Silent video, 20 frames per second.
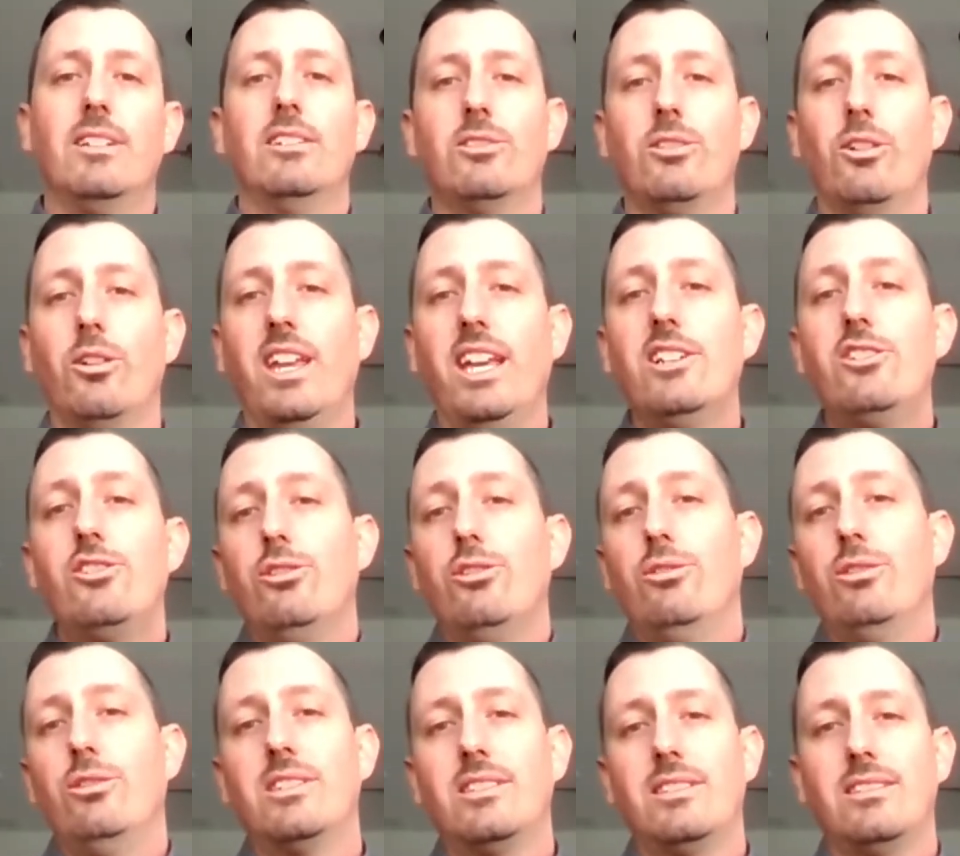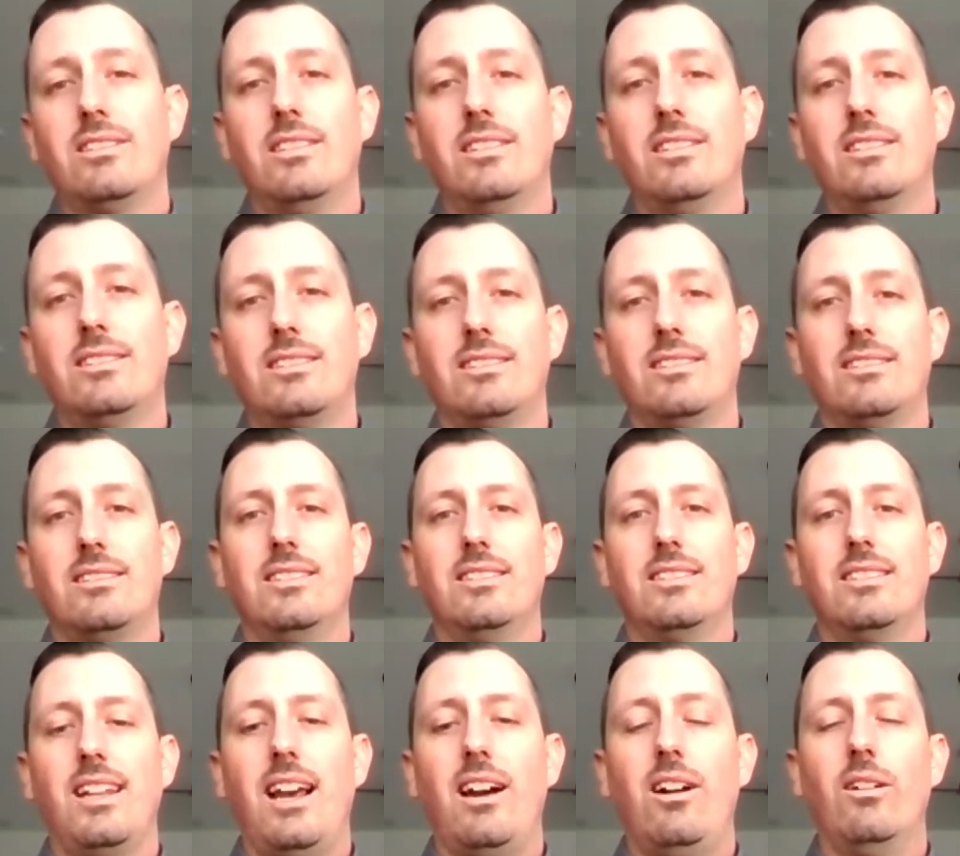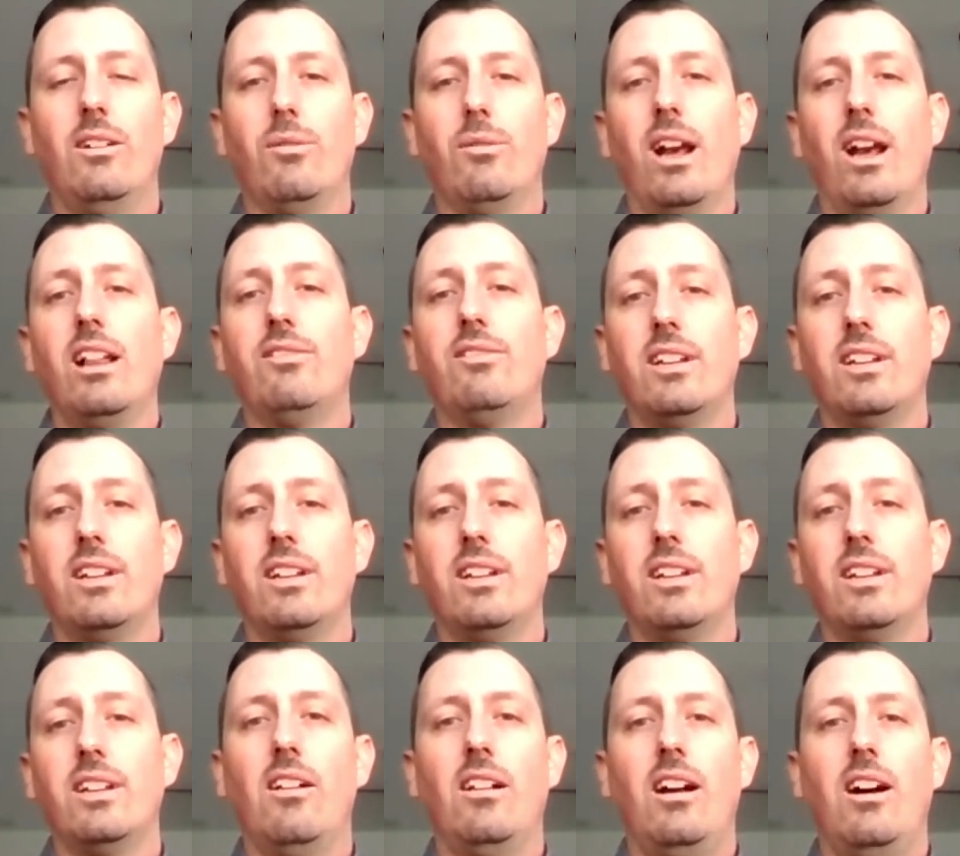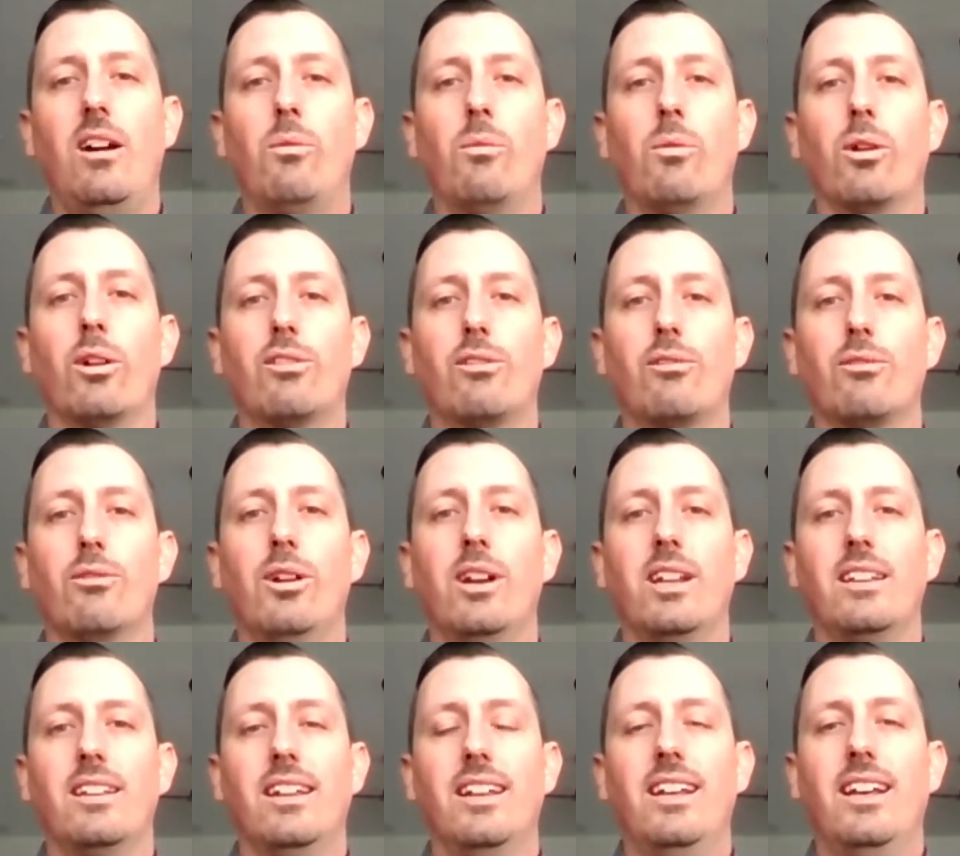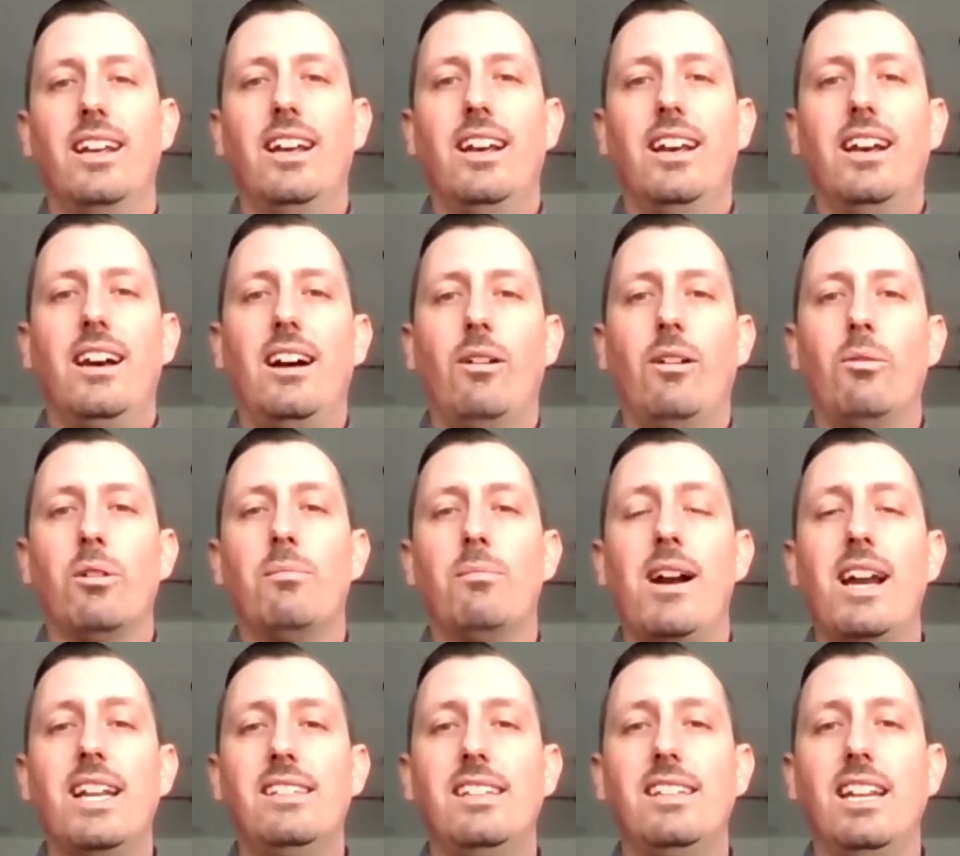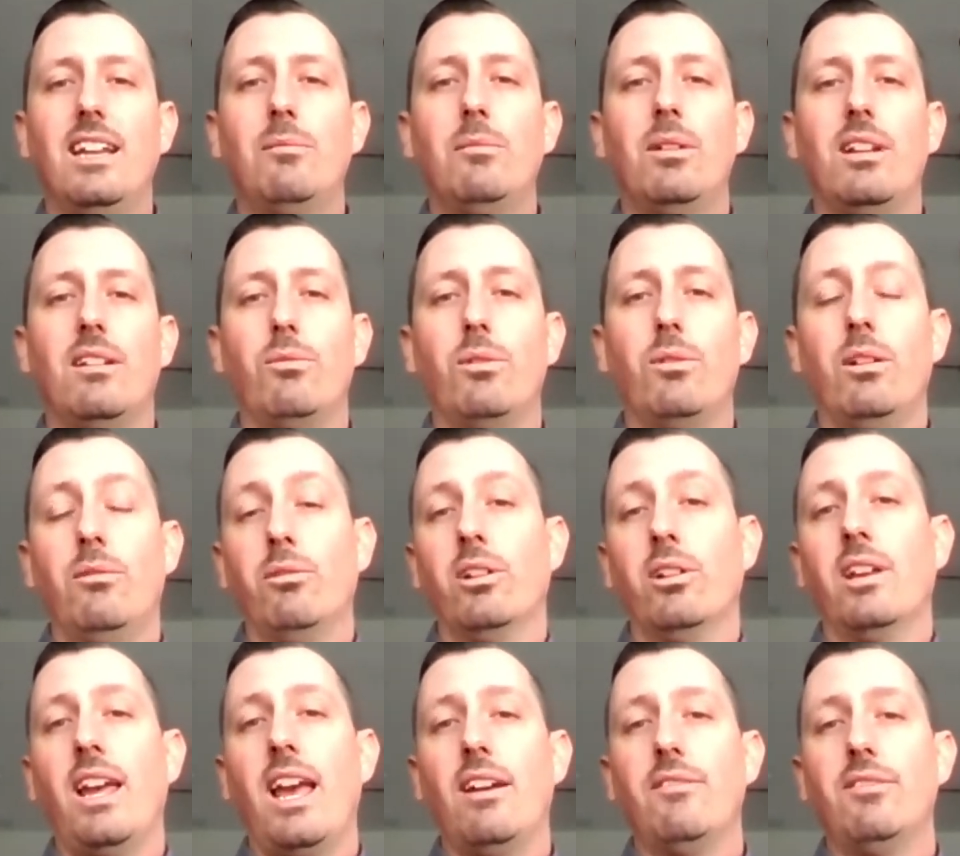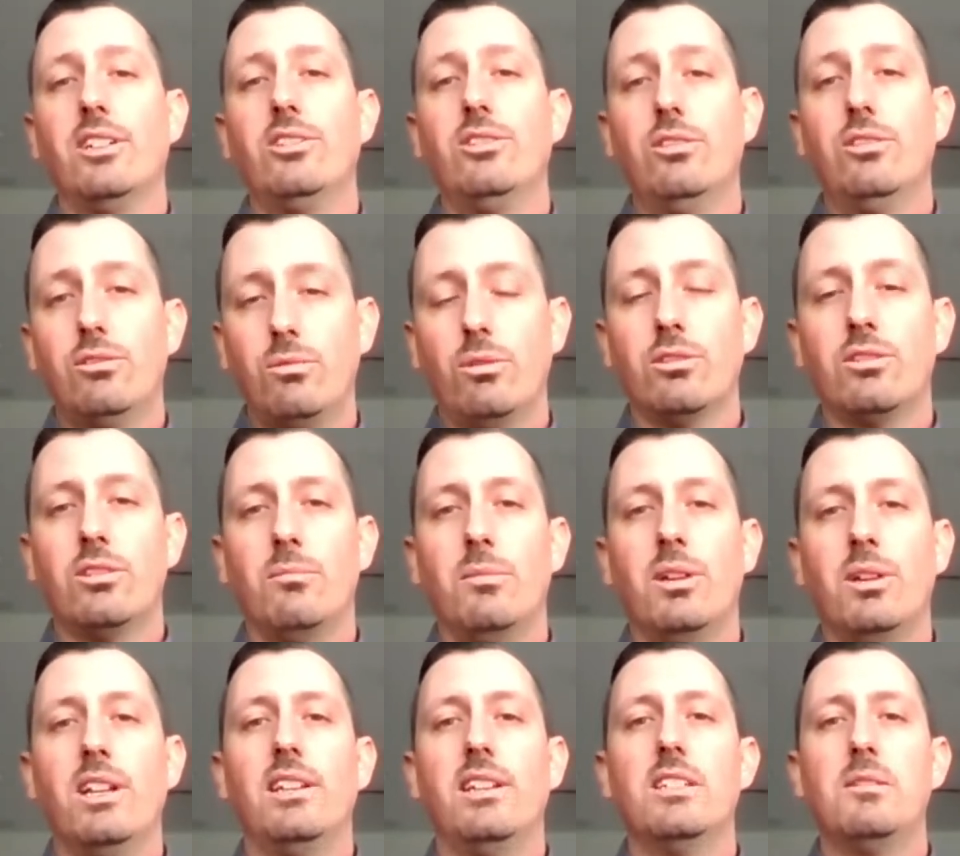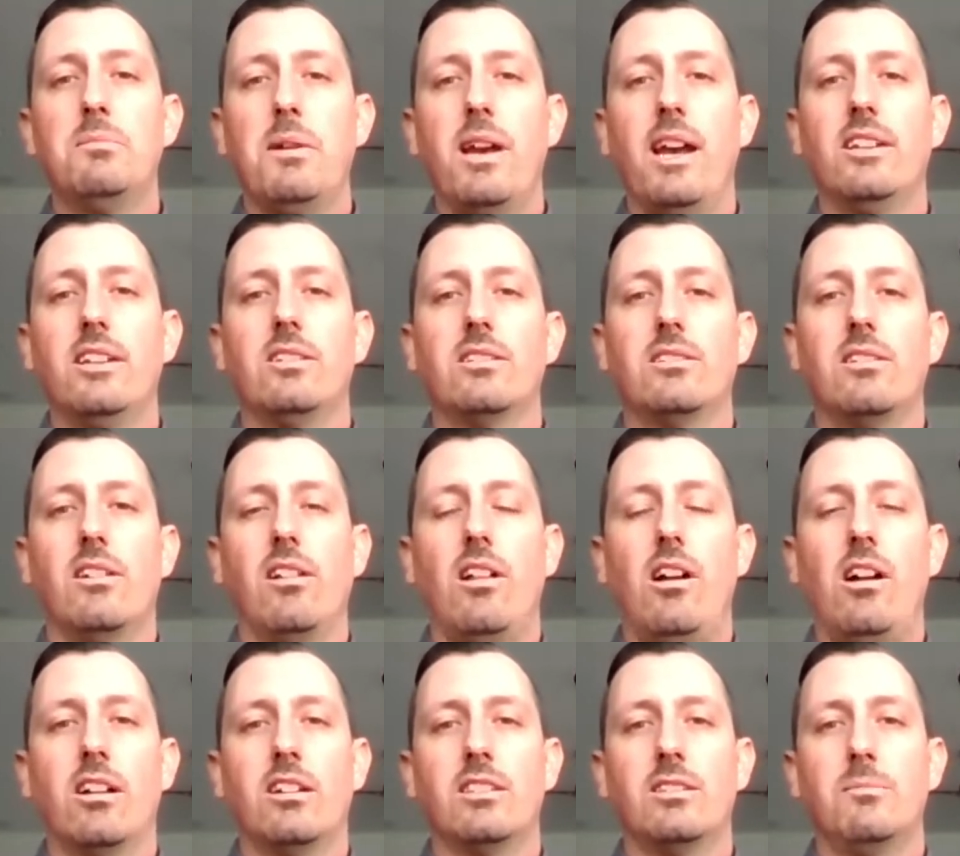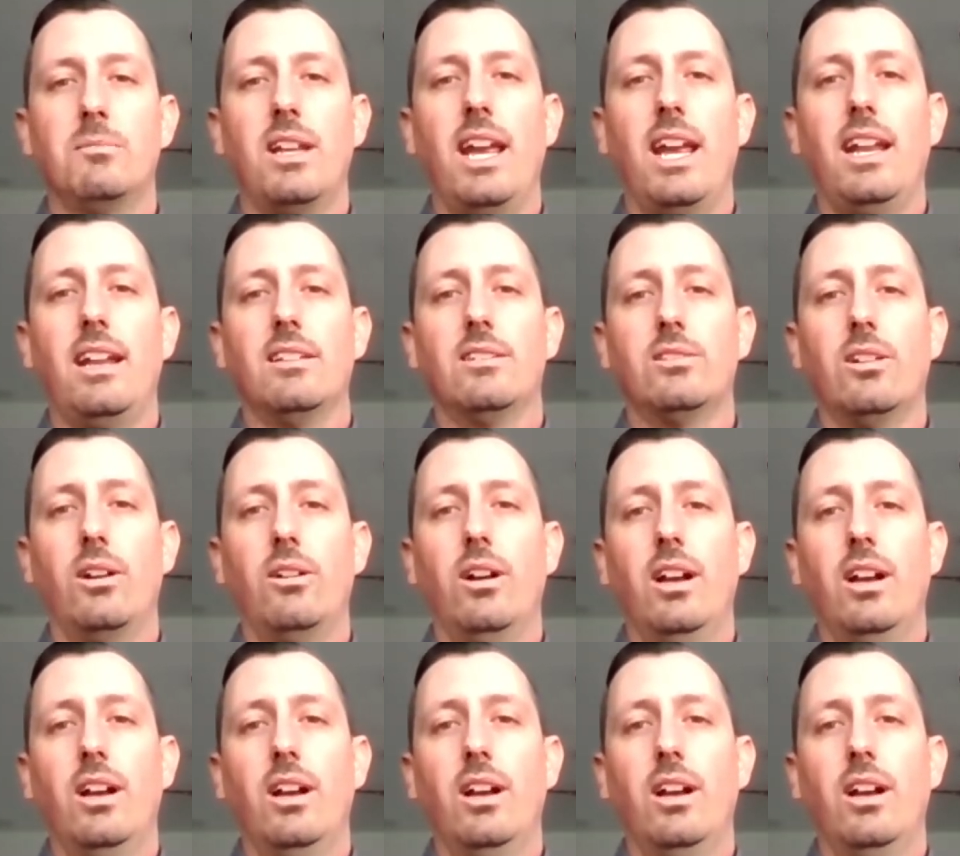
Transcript: so the issues is now irrelevant. I'll work through it with my team, and if we really have issues, we'll submit a dispatch and start logging some data. So